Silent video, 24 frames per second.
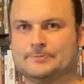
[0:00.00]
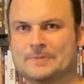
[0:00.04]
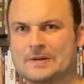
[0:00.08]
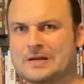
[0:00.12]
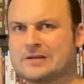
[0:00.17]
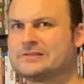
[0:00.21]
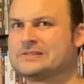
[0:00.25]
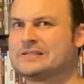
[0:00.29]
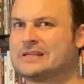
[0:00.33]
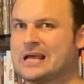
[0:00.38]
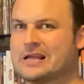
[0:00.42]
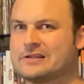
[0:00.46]

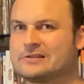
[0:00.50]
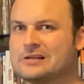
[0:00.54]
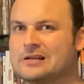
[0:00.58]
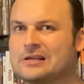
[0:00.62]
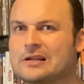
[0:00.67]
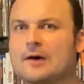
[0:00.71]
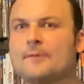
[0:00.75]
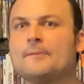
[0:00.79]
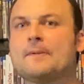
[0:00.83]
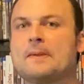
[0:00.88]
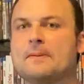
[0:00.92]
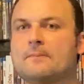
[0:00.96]
because he has a
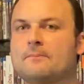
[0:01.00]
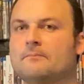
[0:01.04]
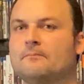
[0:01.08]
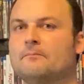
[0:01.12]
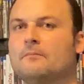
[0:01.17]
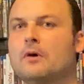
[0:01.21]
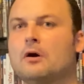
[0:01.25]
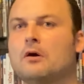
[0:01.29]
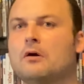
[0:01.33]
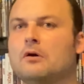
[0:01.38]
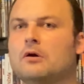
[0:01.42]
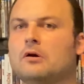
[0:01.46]
little bit
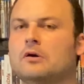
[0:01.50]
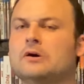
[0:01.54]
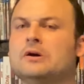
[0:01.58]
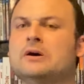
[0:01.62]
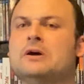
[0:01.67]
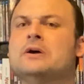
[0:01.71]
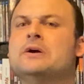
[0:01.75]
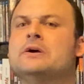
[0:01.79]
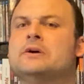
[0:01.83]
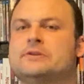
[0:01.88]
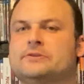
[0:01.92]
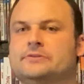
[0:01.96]
more
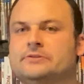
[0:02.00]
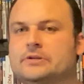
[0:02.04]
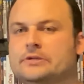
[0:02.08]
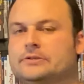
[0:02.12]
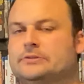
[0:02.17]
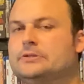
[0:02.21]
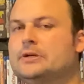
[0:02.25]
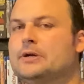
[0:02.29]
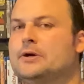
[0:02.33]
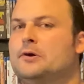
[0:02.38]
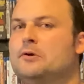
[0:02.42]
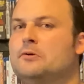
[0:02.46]
to
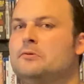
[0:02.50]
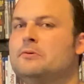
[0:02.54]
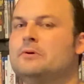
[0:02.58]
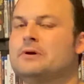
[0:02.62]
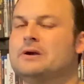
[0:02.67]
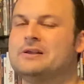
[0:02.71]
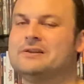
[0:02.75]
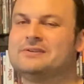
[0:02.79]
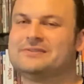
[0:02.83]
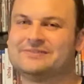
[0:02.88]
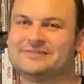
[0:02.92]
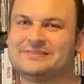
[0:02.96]
do
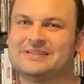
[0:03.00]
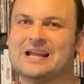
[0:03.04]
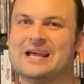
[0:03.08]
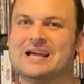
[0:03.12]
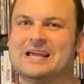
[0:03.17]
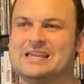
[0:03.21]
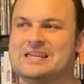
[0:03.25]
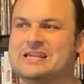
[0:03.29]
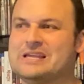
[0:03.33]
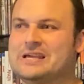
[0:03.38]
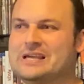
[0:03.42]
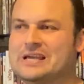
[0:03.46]
and
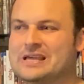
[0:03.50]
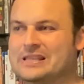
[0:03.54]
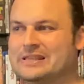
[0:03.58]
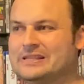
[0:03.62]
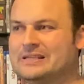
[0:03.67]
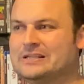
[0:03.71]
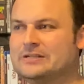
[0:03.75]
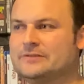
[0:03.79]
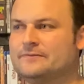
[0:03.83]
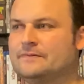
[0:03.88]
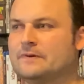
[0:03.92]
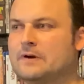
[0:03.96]
say in
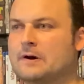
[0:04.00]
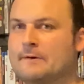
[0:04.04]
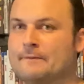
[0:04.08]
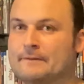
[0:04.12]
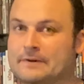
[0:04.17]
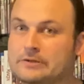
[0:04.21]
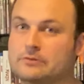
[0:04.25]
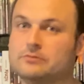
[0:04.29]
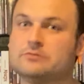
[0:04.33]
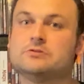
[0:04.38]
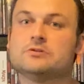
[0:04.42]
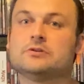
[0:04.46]
this film. He
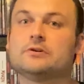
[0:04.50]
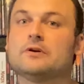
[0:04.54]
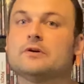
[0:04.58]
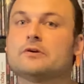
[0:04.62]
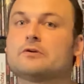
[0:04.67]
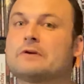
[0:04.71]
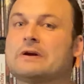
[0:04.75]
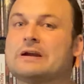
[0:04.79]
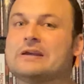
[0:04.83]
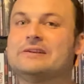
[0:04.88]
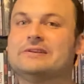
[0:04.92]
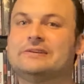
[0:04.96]
doesn't do a
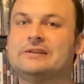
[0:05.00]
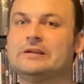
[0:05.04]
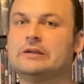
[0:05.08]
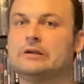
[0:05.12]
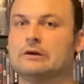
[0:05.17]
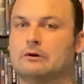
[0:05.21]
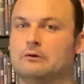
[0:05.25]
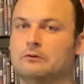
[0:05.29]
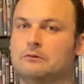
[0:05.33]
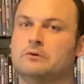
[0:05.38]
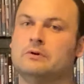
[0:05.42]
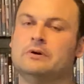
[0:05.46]
great
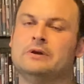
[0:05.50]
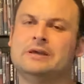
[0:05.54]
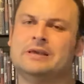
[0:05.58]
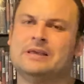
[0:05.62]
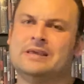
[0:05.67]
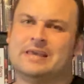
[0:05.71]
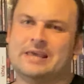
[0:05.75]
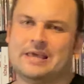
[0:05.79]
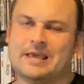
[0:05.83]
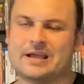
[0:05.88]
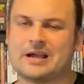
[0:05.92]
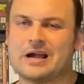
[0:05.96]
deal.
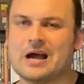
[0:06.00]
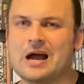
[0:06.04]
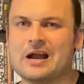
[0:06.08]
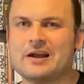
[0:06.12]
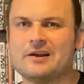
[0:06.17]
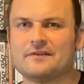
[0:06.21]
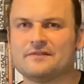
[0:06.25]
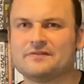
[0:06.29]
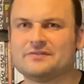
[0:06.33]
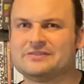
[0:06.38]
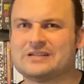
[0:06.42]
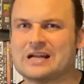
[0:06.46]
He kind
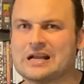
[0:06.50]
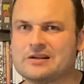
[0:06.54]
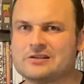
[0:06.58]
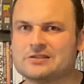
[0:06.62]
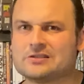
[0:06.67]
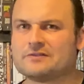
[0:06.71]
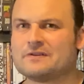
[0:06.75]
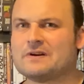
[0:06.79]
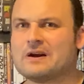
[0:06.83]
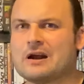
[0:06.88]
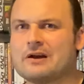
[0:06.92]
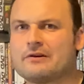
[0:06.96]
of stands
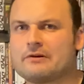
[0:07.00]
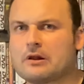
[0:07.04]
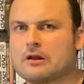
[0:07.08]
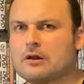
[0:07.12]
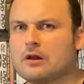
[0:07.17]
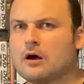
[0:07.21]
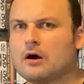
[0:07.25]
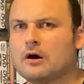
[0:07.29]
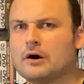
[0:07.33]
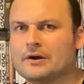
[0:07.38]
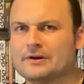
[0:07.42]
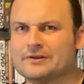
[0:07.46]
around a
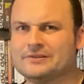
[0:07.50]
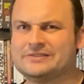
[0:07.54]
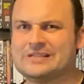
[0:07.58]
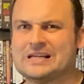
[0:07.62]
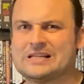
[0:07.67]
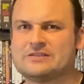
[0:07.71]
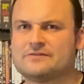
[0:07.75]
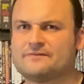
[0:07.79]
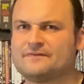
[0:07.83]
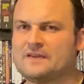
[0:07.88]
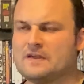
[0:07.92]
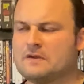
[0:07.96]
lot and
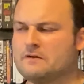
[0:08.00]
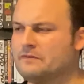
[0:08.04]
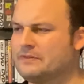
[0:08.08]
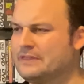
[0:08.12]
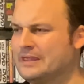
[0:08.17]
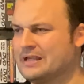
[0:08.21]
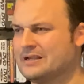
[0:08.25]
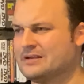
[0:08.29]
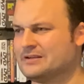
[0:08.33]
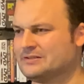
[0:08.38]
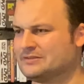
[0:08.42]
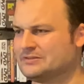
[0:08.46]
says a few
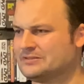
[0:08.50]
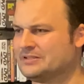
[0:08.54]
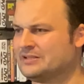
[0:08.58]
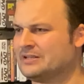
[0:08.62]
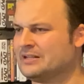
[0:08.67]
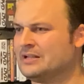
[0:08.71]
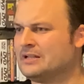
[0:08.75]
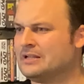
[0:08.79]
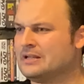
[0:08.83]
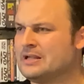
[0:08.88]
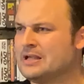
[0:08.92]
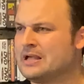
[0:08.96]
things
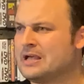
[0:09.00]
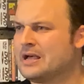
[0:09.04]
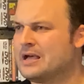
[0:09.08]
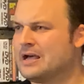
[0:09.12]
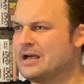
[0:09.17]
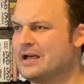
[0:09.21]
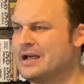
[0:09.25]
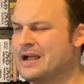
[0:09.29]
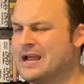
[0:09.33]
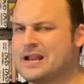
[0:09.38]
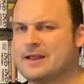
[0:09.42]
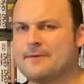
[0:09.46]
uh,
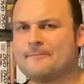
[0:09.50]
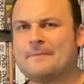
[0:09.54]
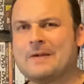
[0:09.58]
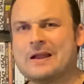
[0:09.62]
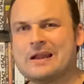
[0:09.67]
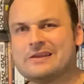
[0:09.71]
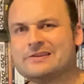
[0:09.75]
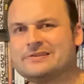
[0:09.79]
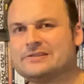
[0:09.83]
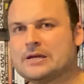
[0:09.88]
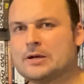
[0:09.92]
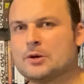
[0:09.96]
in a
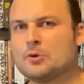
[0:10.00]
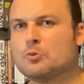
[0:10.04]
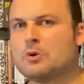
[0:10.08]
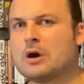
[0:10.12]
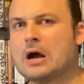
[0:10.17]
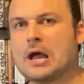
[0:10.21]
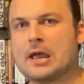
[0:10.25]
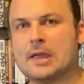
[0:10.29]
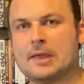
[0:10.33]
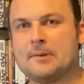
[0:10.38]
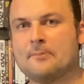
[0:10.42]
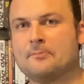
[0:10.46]
menacing
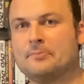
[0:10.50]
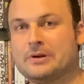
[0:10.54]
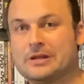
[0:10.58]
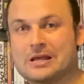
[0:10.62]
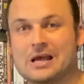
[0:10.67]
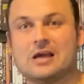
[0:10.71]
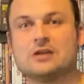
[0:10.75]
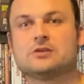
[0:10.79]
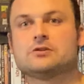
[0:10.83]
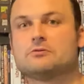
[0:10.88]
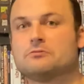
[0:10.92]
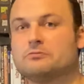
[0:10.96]
way. But he
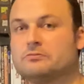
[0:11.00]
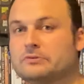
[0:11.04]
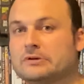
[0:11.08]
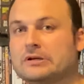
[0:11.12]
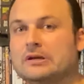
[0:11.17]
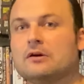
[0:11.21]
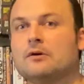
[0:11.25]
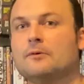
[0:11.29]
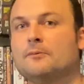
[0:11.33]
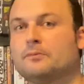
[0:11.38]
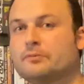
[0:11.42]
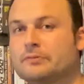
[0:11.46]
has a
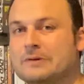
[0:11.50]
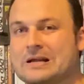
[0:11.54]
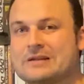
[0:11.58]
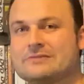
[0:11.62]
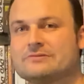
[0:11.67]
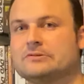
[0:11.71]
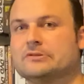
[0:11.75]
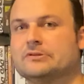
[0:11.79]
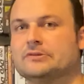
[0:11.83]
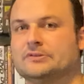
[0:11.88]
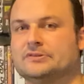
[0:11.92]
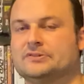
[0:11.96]
real
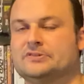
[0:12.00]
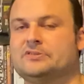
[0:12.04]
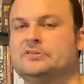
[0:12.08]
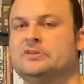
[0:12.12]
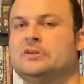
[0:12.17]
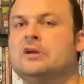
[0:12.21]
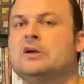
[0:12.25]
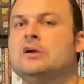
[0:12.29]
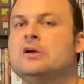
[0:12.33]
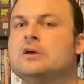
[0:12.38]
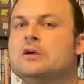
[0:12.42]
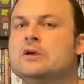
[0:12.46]
presence
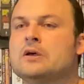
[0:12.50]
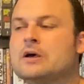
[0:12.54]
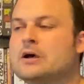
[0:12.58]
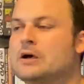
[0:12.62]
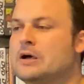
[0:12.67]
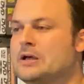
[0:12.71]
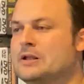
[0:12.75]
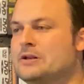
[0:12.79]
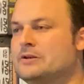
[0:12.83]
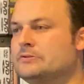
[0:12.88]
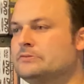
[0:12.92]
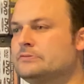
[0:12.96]

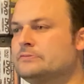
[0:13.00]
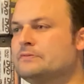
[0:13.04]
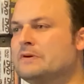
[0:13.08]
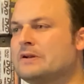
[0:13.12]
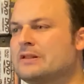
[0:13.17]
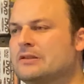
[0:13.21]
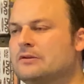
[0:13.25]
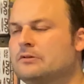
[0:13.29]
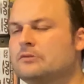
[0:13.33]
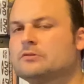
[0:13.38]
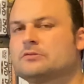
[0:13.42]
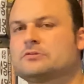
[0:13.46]
and
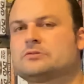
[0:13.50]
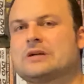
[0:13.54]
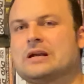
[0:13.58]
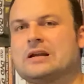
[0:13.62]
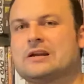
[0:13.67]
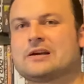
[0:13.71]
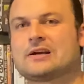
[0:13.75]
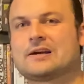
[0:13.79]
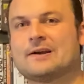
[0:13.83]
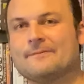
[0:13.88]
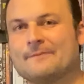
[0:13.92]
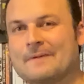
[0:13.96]
really does kind
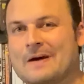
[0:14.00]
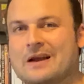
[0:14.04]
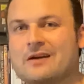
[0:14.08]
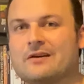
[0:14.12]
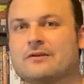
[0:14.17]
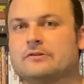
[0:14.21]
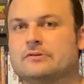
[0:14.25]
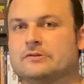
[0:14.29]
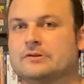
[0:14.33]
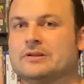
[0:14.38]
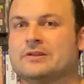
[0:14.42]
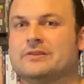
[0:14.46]
of
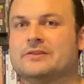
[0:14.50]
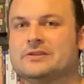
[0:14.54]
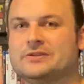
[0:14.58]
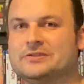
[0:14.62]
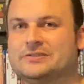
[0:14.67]
command the